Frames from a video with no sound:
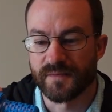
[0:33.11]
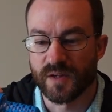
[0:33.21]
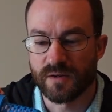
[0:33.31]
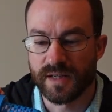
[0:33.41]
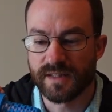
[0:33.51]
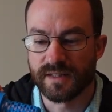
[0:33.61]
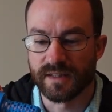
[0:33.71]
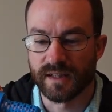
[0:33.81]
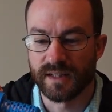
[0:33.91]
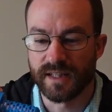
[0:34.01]
They're easy to
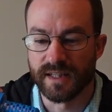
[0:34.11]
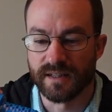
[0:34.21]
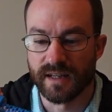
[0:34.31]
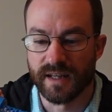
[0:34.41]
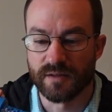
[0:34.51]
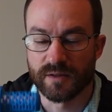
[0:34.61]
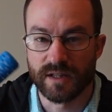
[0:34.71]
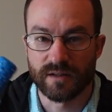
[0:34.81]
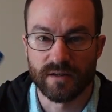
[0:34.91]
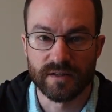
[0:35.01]
clean, and they'll
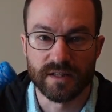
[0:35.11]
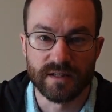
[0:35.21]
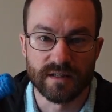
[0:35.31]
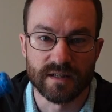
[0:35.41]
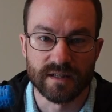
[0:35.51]
get all the